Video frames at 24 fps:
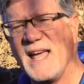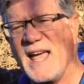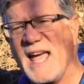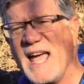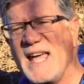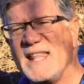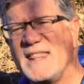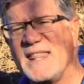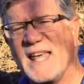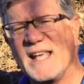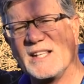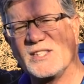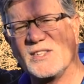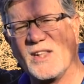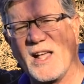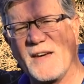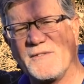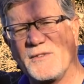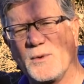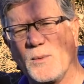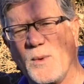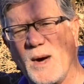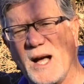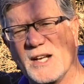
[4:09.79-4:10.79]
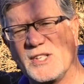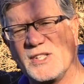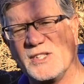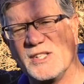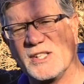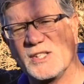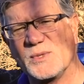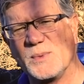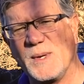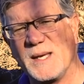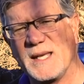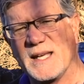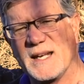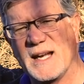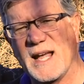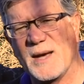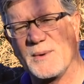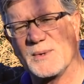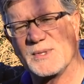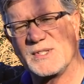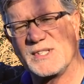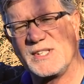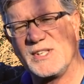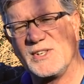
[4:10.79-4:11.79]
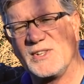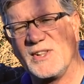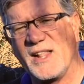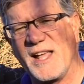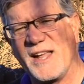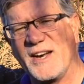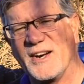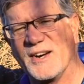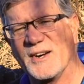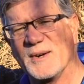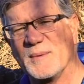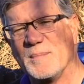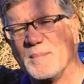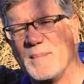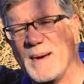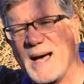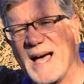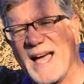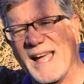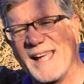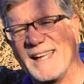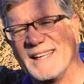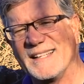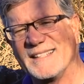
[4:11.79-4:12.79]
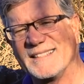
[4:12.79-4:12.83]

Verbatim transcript: Hey, thanks a lot for watching this week, and I will see you later. Bye.